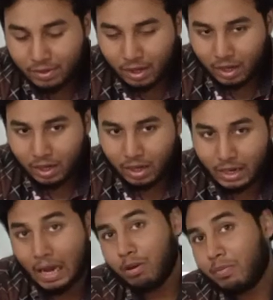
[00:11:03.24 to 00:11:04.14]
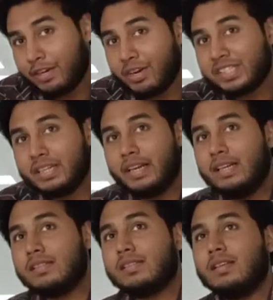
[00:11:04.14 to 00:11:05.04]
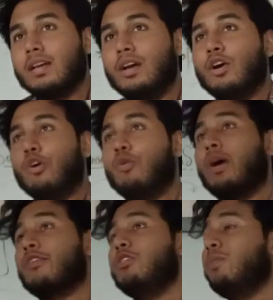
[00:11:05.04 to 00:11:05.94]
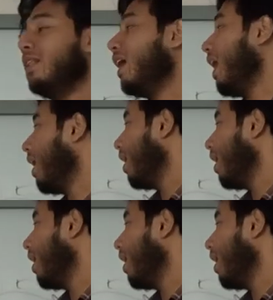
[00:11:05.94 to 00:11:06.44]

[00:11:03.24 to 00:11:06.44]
Now my question is, what will be the